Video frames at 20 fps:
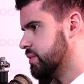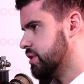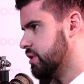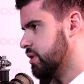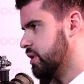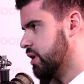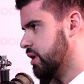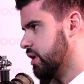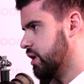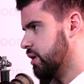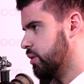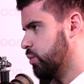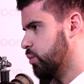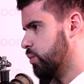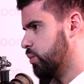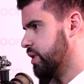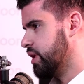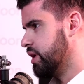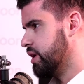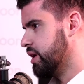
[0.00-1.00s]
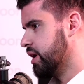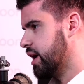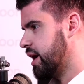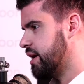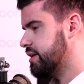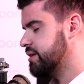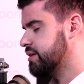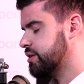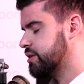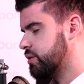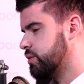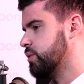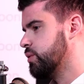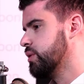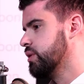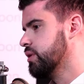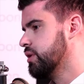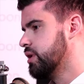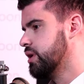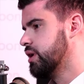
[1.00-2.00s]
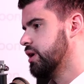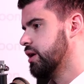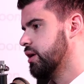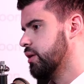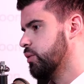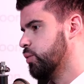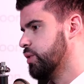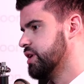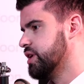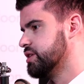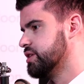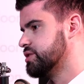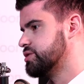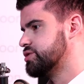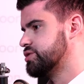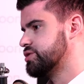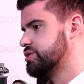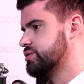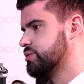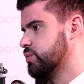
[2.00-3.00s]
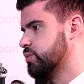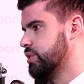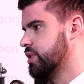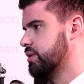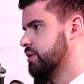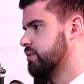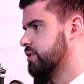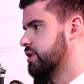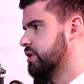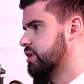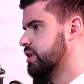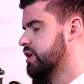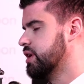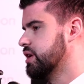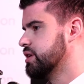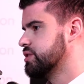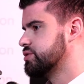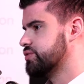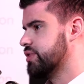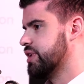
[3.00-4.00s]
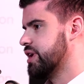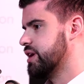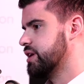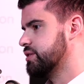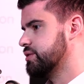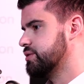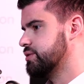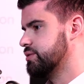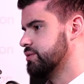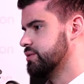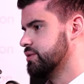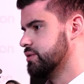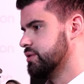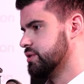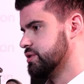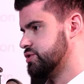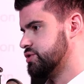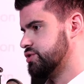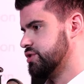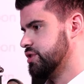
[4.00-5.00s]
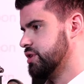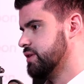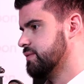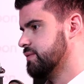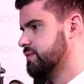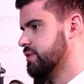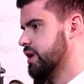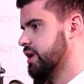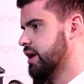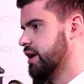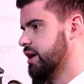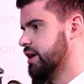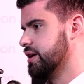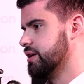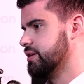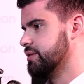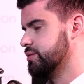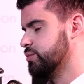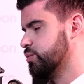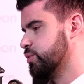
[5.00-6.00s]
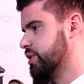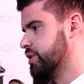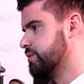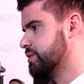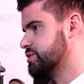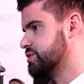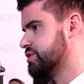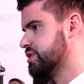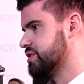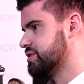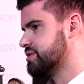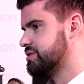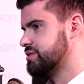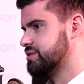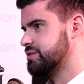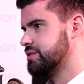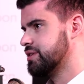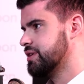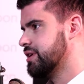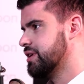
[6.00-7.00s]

had a goal which we were trying to achieve, and we were just